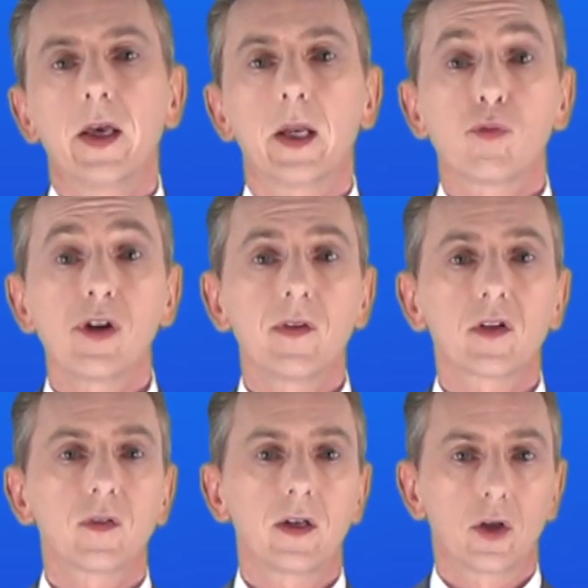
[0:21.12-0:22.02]
In a
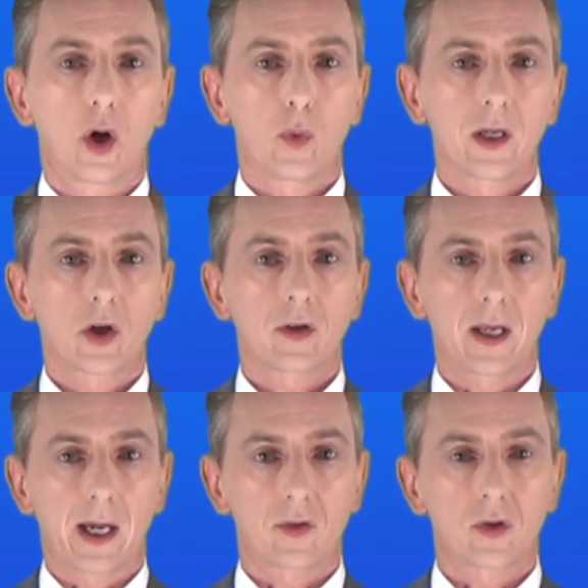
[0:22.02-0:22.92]
previous video, we looked
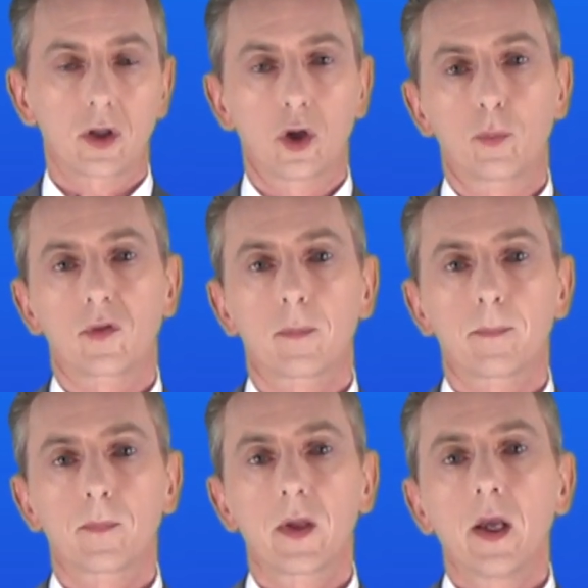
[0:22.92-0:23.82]
at isotopes.
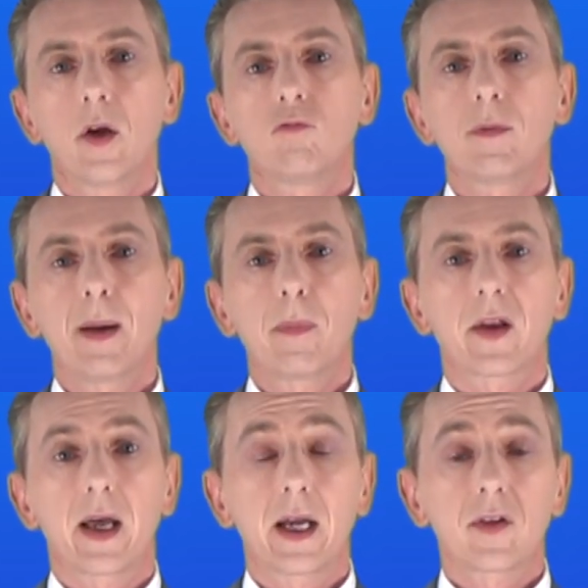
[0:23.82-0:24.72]
Remember
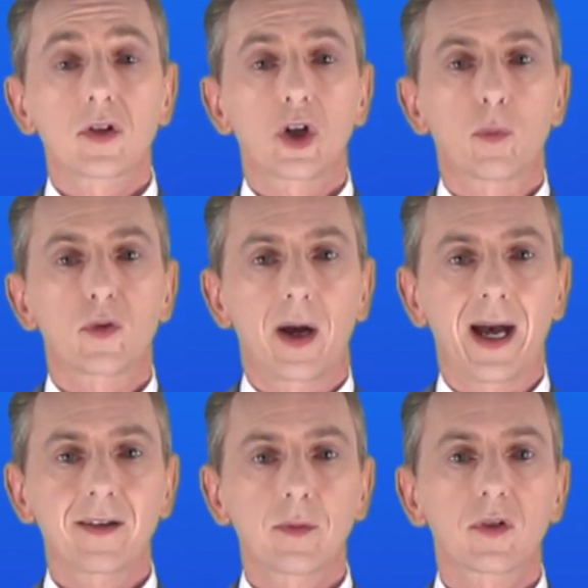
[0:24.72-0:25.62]
that isotopes are
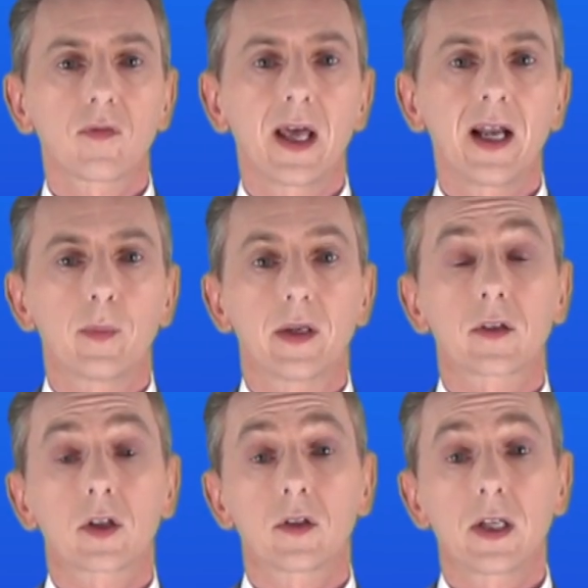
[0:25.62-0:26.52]
atoms of an
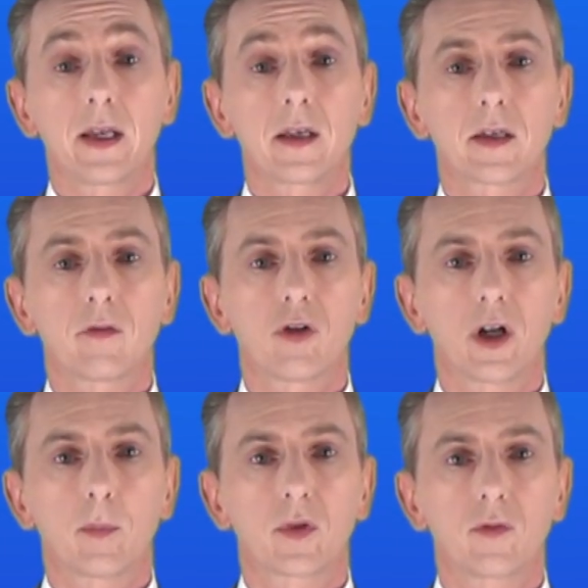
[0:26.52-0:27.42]
element containing different
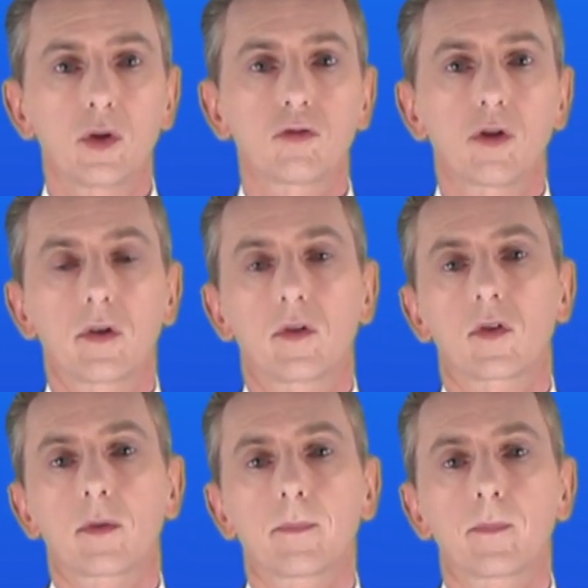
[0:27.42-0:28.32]
numbers of
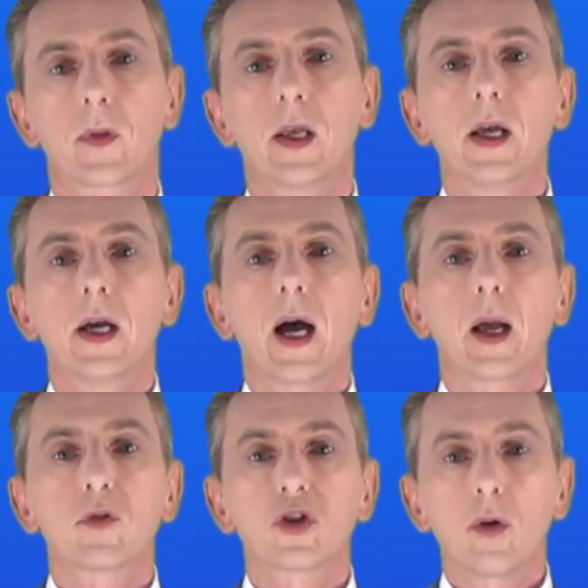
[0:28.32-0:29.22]
neutrons.
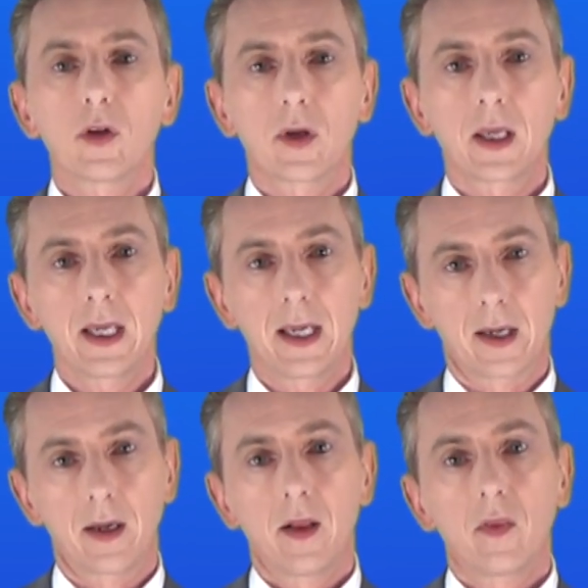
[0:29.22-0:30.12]
I'm showing you
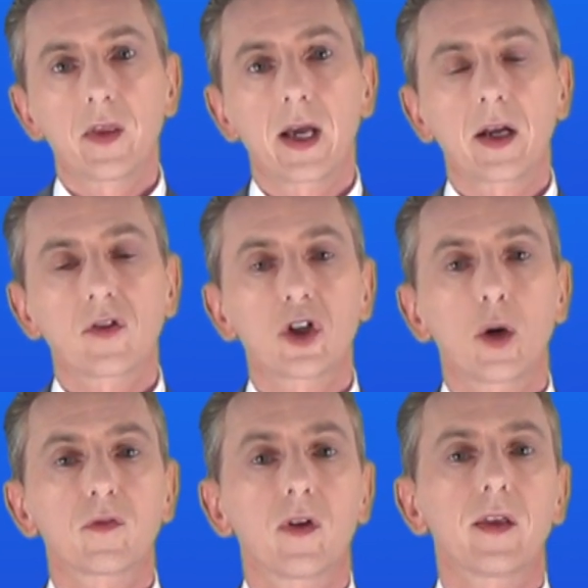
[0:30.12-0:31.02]
here the
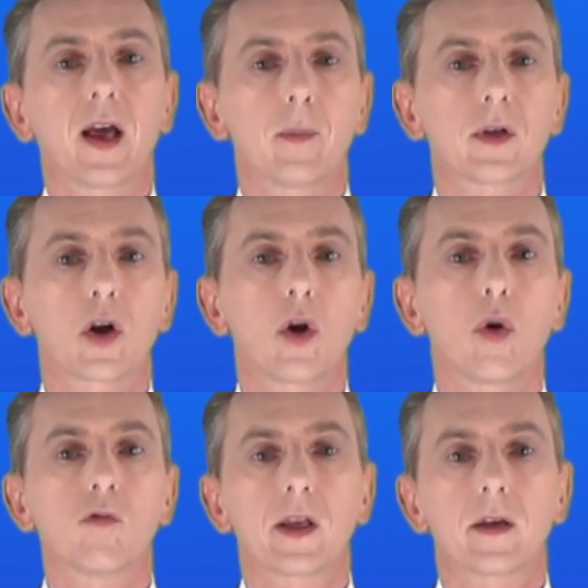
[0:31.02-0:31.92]
isotopes for the element
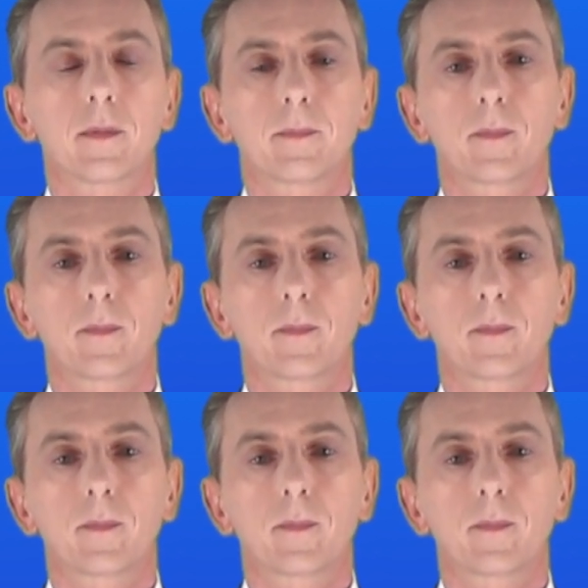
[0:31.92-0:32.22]
chlorine.